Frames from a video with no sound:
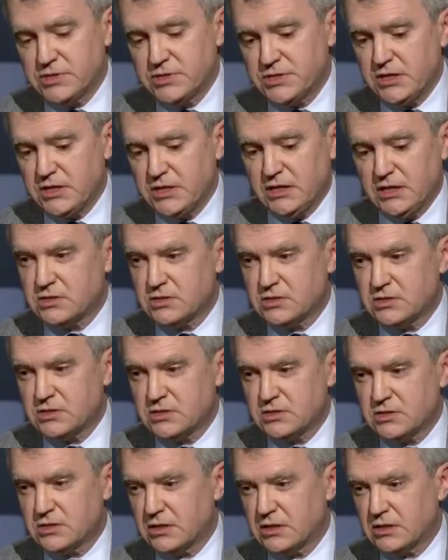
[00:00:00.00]
as we see
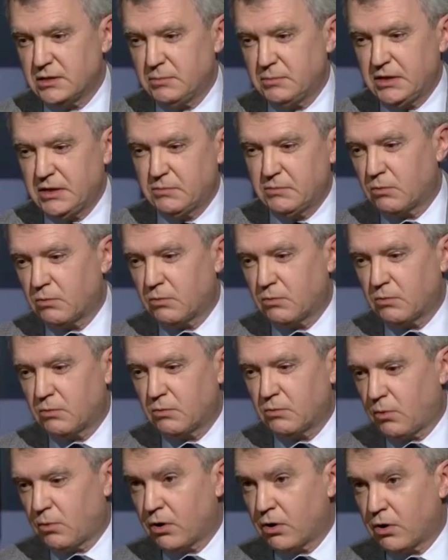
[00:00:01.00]
constantly, there
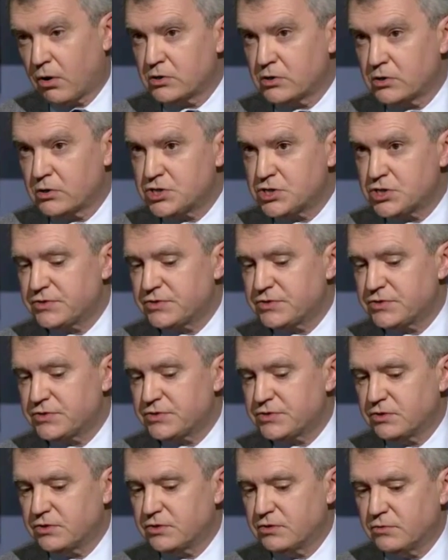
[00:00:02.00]
are large
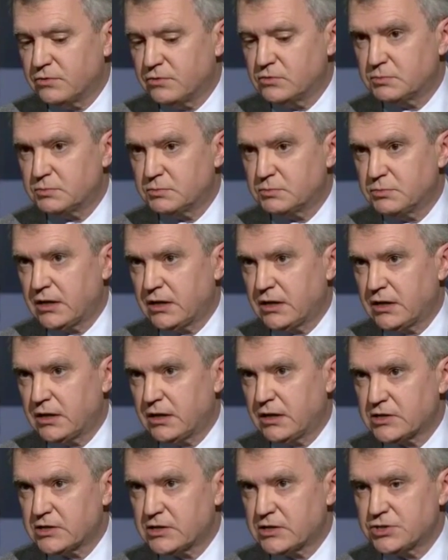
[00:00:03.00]
shifts in the votes
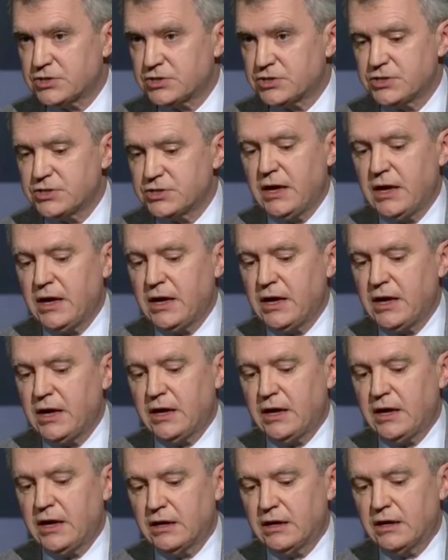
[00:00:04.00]
between elections
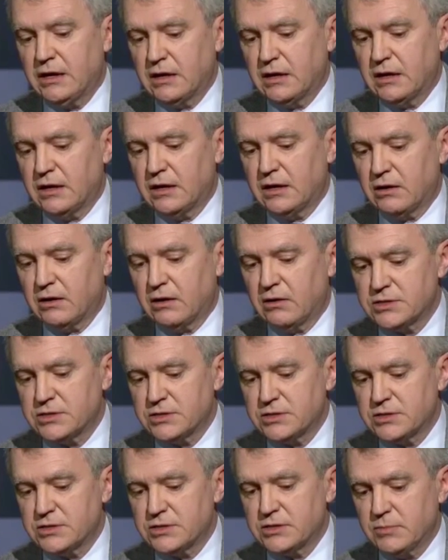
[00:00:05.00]
in
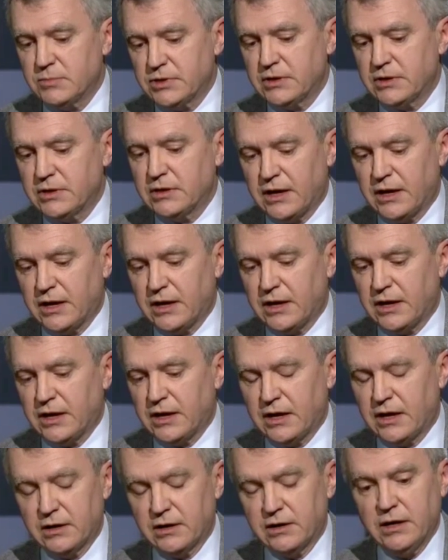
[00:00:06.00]
our system and in
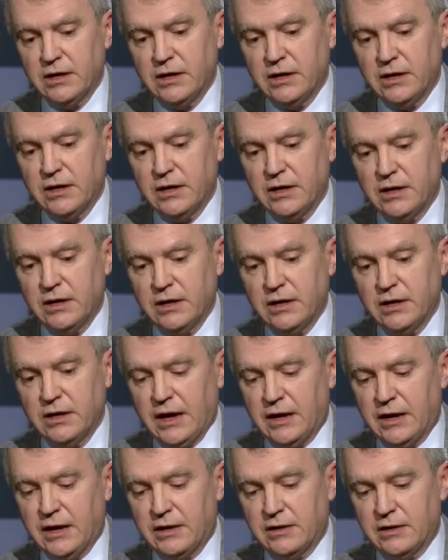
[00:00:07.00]
Canada.
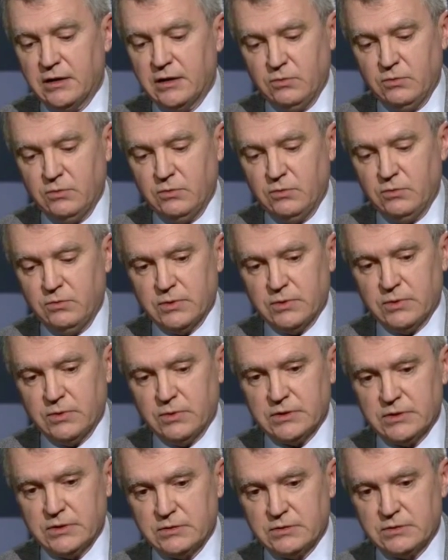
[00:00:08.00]
And if
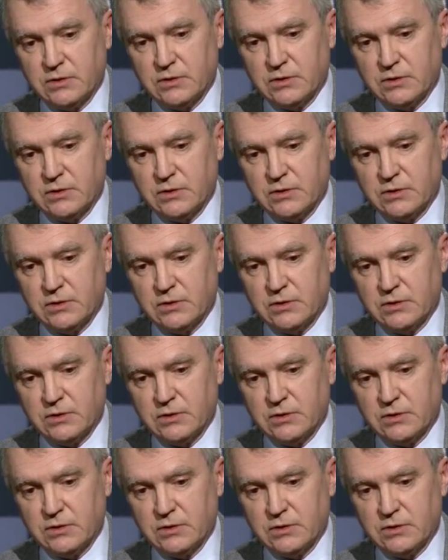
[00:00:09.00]
you